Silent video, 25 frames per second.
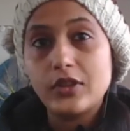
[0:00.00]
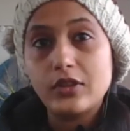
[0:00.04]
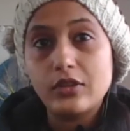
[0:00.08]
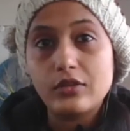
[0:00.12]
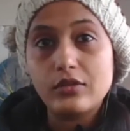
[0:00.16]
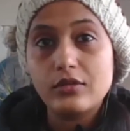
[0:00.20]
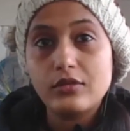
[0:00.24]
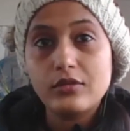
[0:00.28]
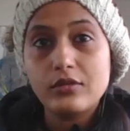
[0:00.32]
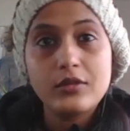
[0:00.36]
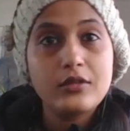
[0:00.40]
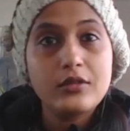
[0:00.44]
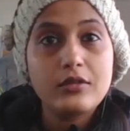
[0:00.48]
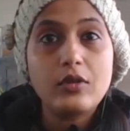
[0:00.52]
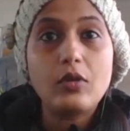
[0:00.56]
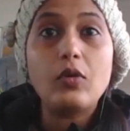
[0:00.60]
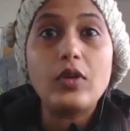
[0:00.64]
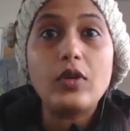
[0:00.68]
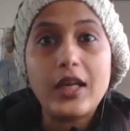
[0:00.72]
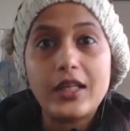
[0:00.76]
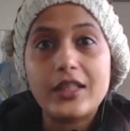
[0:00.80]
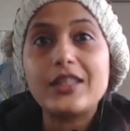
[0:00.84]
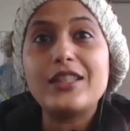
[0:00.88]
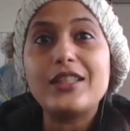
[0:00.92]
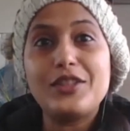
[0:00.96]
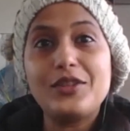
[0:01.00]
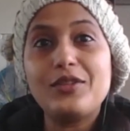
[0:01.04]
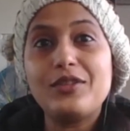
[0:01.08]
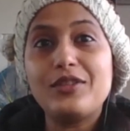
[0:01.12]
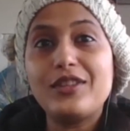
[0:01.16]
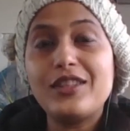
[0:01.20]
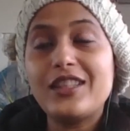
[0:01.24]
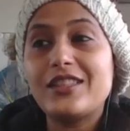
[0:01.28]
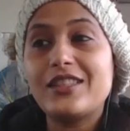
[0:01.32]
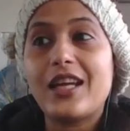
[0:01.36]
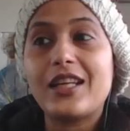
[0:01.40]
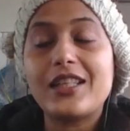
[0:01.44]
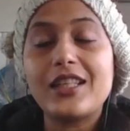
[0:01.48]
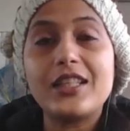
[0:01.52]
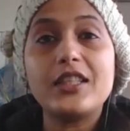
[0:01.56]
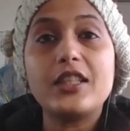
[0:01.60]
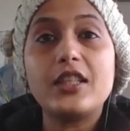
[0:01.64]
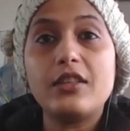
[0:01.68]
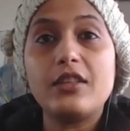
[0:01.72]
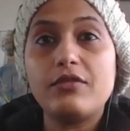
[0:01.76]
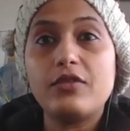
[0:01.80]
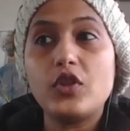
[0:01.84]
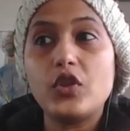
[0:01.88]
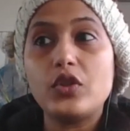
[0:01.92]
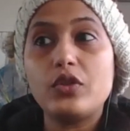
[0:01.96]
All I can do is I can give you
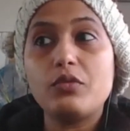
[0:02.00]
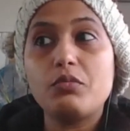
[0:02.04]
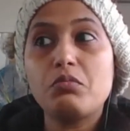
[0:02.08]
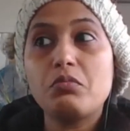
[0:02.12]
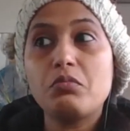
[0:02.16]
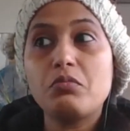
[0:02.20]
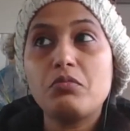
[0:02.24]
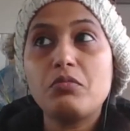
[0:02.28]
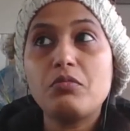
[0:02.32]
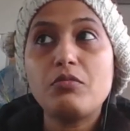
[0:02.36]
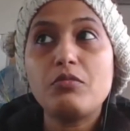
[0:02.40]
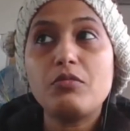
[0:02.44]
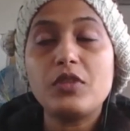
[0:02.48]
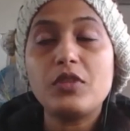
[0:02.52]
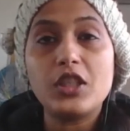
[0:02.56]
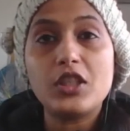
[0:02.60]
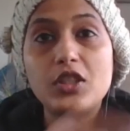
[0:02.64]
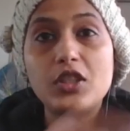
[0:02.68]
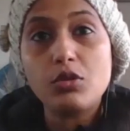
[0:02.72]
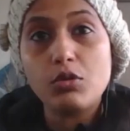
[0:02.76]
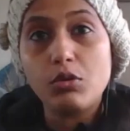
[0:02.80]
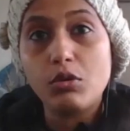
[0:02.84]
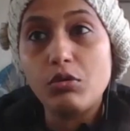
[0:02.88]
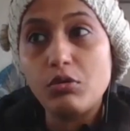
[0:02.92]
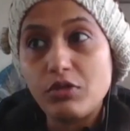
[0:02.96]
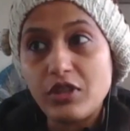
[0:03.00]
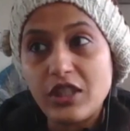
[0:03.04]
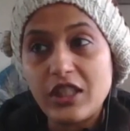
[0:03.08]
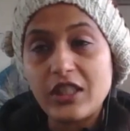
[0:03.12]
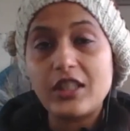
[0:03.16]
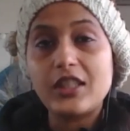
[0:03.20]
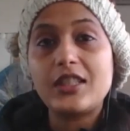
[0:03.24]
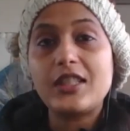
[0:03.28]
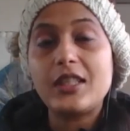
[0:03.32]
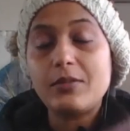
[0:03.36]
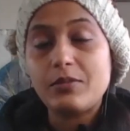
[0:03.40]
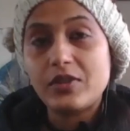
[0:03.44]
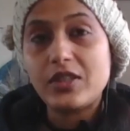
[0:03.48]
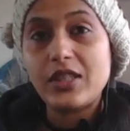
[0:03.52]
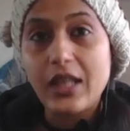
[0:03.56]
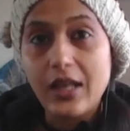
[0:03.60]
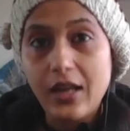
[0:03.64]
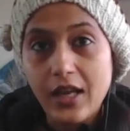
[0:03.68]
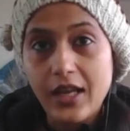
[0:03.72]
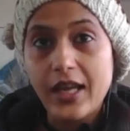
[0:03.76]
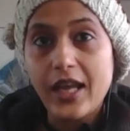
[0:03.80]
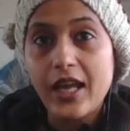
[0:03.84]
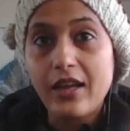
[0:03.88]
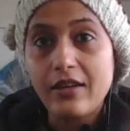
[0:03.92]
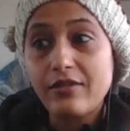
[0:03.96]
the tools and the tips that I
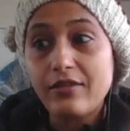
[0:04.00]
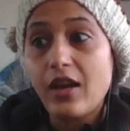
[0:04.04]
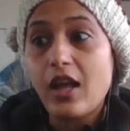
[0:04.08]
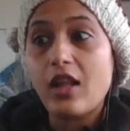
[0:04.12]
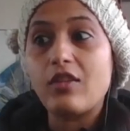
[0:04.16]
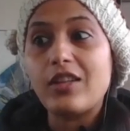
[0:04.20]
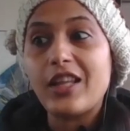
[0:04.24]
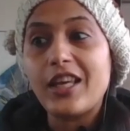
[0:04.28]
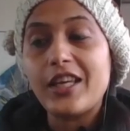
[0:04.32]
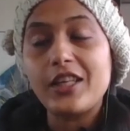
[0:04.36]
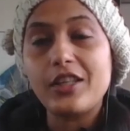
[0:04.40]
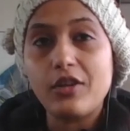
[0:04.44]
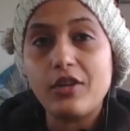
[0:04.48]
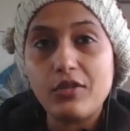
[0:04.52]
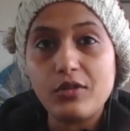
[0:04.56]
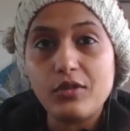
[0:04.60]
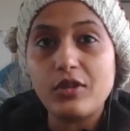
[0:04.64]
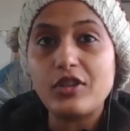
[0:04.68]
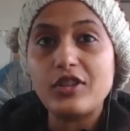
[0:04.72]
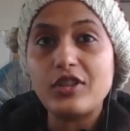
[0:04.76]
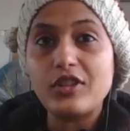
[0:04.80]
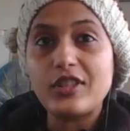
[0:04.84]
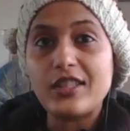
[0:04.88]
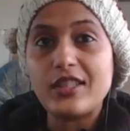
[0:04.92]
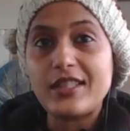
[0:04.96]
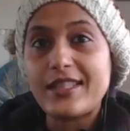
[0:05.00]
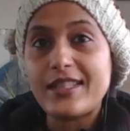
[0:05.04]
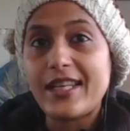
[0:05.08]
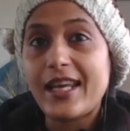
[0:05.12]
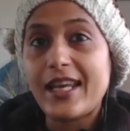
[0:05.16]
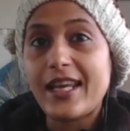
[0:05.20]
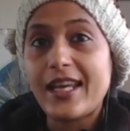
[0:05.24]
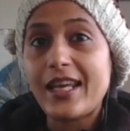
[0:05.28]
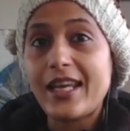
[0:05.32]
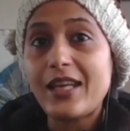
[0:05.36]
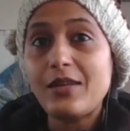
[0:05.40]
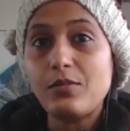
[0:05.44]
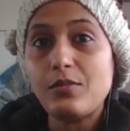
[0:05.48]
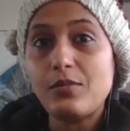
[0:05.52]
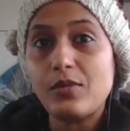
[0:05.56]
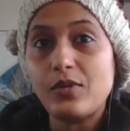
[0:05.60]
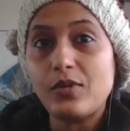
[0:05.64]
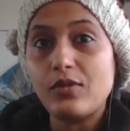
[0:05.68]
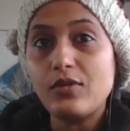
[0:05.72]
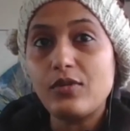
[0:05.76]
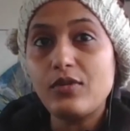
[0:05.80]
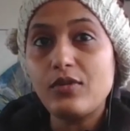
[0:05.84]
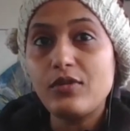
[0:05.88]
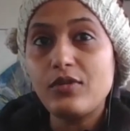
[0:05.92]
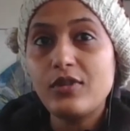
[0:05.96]
have. I'll lay it all on the
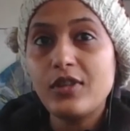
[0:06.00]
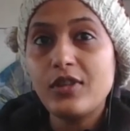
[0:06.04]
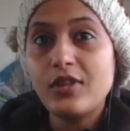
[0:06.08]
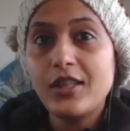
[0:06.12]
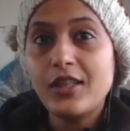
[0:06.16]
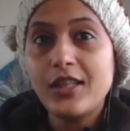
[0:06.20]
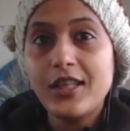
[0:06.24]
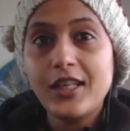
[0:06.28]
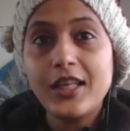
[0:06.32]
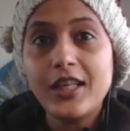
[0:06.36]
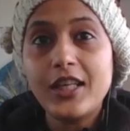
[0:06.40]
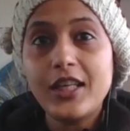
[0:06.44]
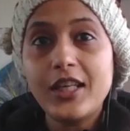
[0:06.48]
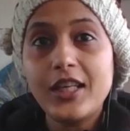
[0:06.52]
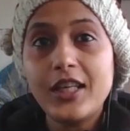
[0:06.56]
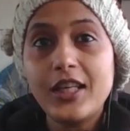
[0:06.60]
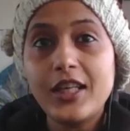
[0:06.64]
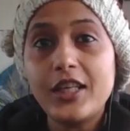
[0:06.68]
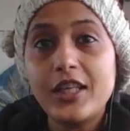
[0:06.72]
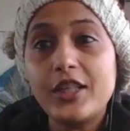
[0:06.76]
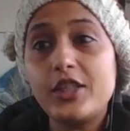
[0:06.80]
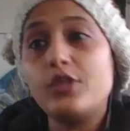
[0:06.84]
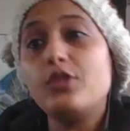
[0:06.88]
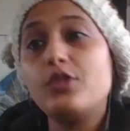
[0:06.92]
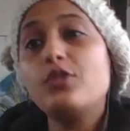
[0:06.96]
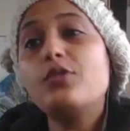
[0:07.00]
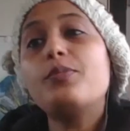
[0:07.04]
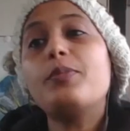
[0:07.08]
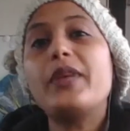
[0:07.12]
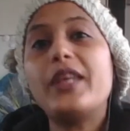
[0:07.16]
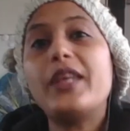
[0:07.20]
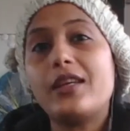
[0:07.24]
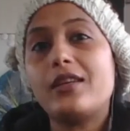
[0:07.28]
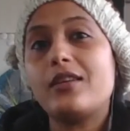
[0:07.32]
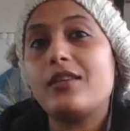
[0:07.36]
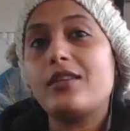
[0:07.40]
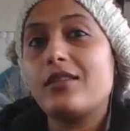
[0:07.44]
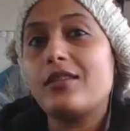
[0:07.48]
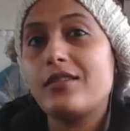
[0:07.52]
table. You pick